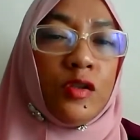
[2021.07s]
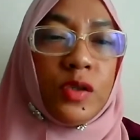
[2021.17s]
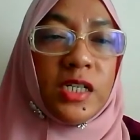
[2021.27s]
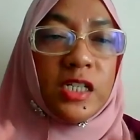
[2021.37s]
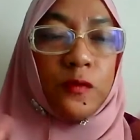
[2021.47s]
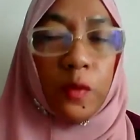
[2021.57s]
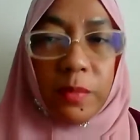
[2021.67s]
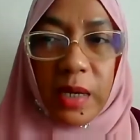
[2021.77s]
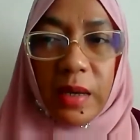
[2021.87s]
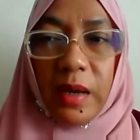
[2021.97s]
So this is for
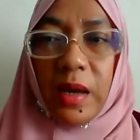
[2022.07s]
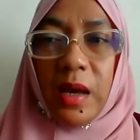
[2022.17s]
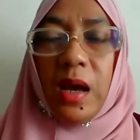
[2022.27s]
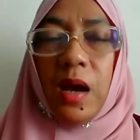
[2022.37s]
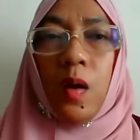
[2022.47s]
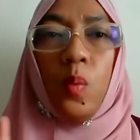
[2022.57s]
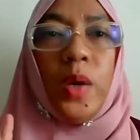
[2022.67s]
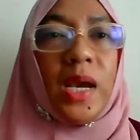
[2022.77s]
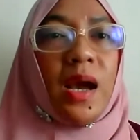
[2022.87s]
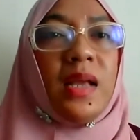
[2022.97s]
me,
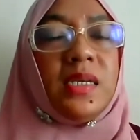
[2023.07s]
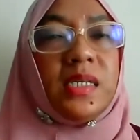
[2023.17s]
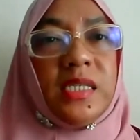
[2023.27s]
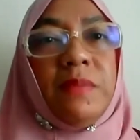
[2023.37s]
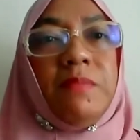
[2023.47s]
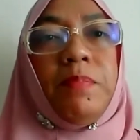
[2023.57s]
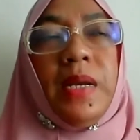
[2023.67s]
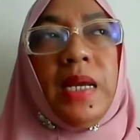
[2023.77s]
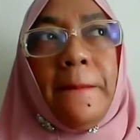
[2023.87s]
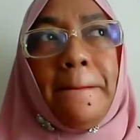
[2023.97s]
we can't just
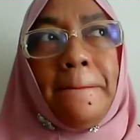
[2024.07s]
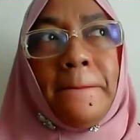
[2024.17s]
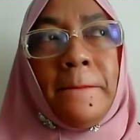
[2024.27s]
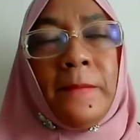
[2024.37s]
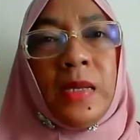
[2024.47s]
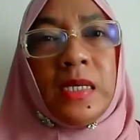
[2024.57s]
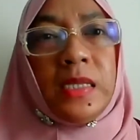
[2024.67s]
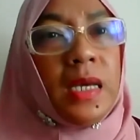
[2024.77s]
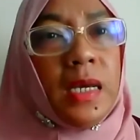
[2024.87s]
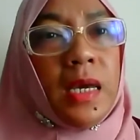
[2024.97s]
simply
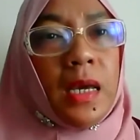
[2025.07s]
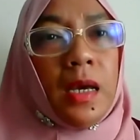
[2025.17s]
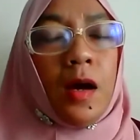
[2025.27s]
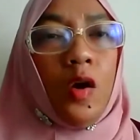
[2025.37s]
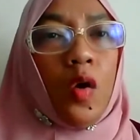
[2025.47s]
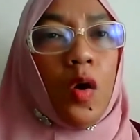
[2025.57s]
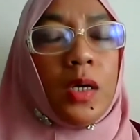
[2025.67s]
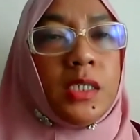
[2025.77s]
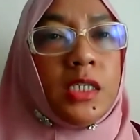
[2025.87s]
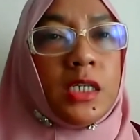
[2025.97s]
thinking law
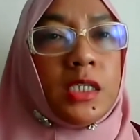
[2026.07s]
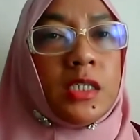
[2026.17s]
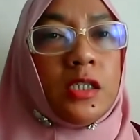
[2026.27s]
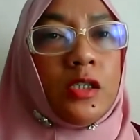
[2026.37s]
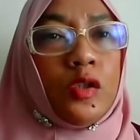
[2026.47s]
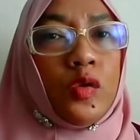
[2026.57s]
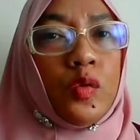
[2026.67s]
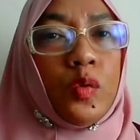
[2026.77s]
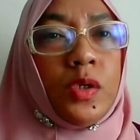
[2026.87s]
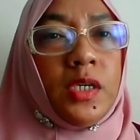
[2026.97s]
is just
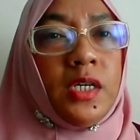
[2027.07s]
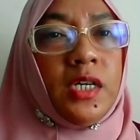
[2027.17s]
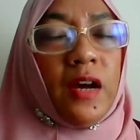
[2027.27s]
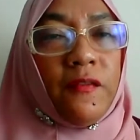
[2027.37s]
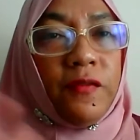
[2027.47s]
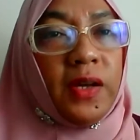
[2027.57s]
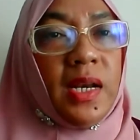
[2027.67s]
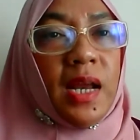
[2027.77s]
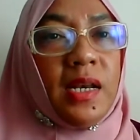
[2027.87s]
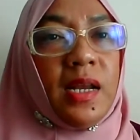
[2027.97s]
to govern and
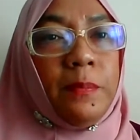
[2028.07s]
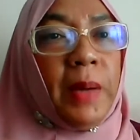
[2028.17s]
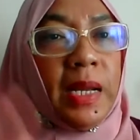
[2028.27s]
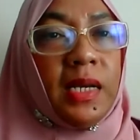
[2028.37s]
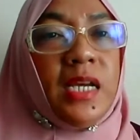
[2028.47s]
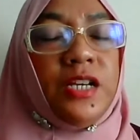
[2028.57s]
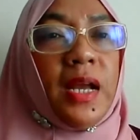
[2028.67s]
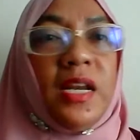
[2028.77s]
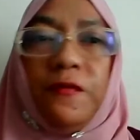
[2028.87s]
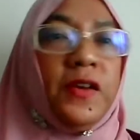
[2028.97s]
then punish and
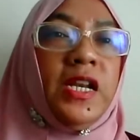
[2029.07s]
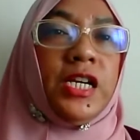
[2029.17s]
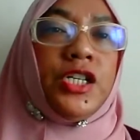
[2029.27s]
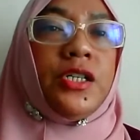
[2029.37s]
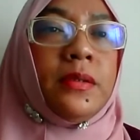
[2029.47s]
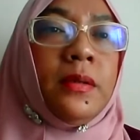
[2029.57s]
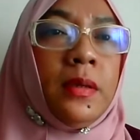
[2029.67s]
then finish.